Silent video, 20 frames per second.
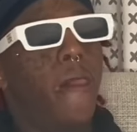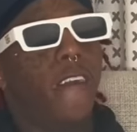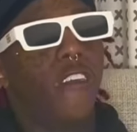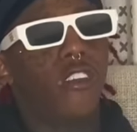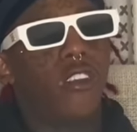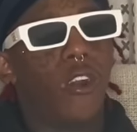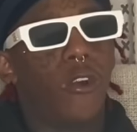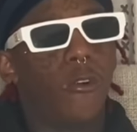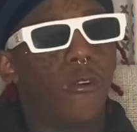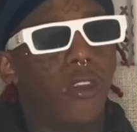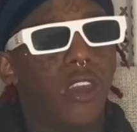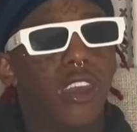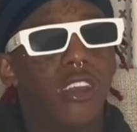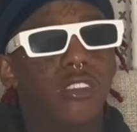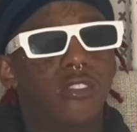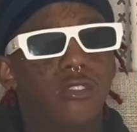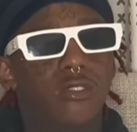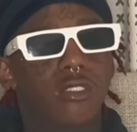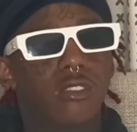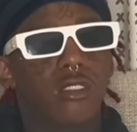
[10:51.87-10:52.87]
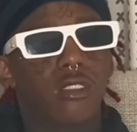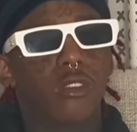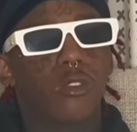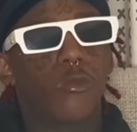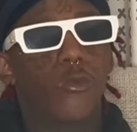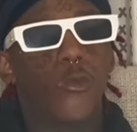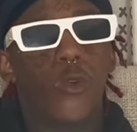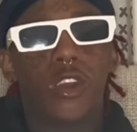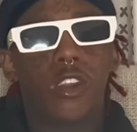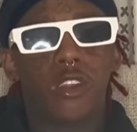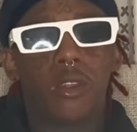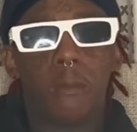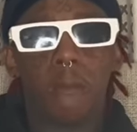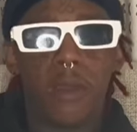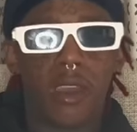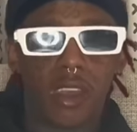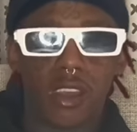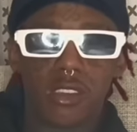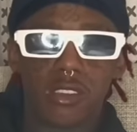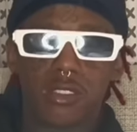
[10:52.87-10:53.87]
You know, he's one of the
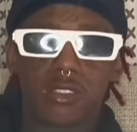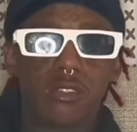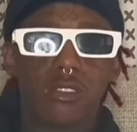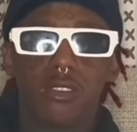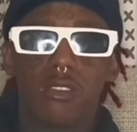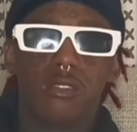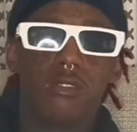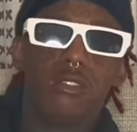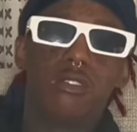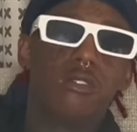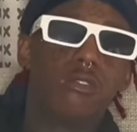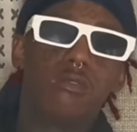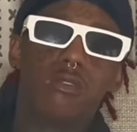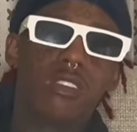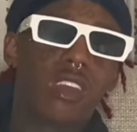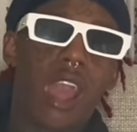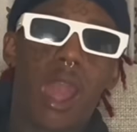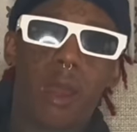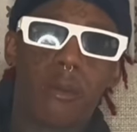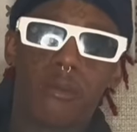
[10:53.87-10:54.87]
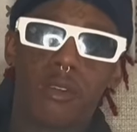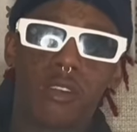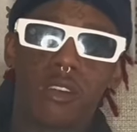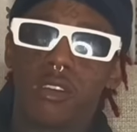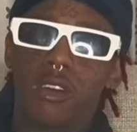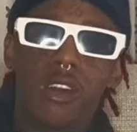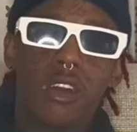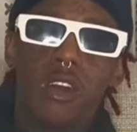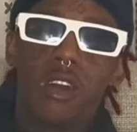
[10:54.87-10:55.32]
biggest camera